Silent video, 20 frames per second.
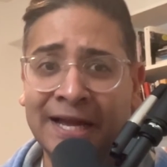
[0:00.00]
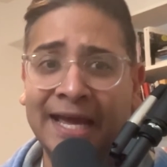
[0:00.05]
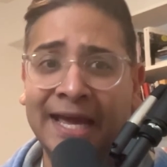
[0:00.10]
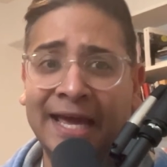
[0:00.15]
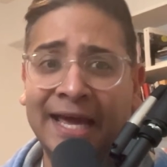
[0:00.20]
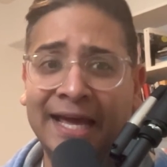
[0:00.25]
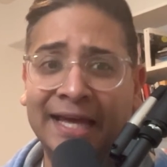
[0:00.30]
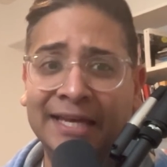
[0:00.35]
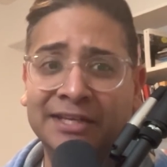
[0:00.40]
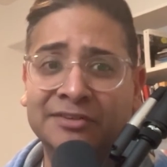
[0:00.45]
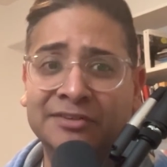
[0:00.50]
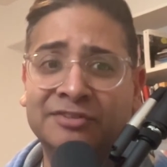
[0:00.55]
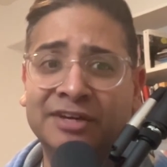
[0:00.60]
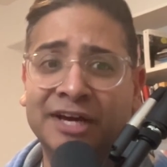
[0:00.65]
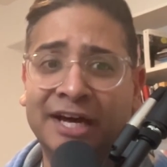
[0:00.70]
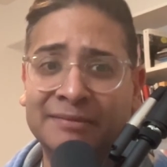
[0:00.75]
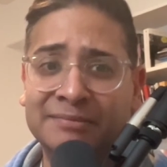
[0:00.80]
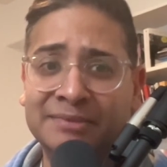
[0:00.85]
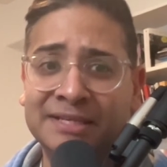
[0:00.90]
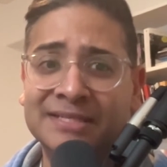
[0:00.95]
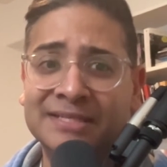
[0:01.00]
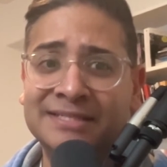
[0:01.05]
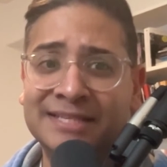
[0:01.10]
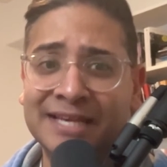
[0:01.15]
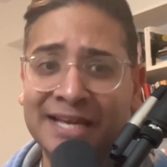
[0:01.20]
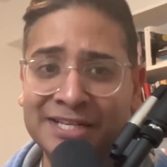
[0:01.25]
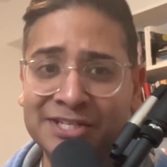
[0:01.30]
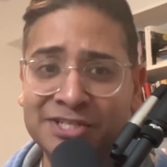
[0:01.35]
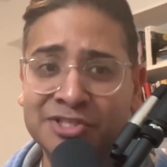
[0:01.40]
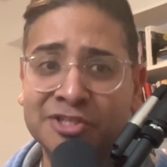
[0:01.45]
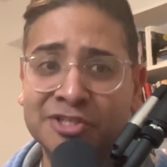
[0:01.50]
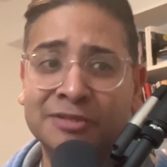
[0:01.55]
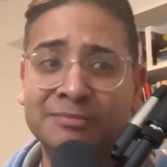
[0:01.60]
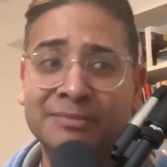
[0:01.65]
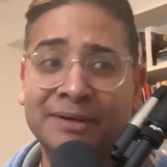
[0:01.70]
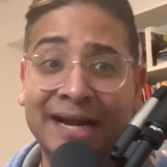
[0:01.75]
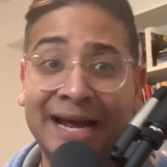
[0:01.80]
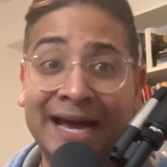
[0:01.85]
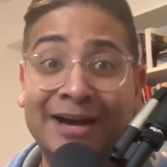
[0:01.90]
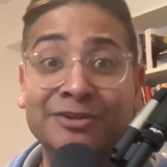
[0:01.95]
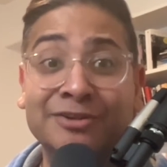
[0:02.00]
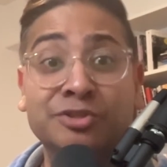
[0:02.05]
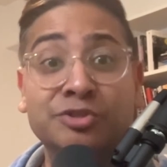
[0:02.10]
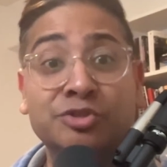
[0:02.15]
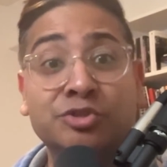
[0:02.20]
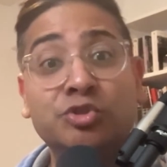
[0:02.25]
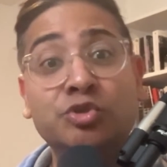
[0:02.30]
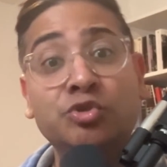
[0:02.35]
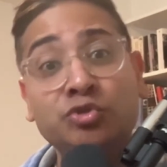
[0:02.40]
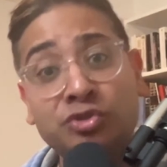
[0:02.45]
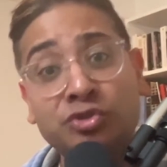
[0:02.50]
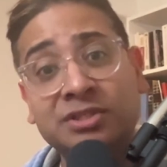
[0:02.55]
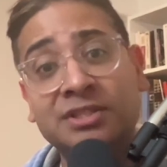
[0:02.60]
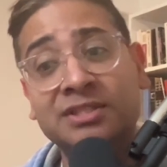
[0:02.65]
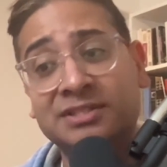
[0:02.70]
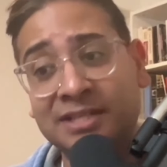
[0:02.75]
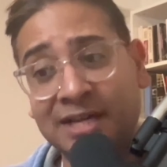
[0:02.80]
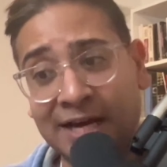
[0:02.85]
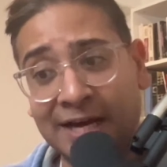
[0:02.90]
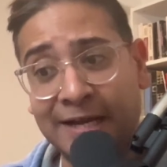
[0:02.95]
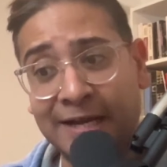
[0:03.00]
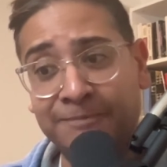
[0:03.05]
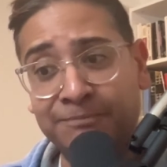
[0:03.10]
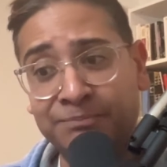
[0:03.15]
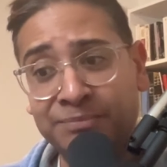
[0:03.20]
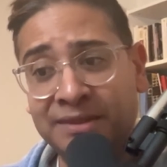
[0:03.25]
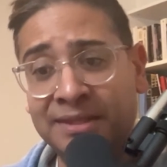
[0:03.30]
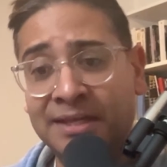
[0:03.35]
and you've got to be intentional about how you use the time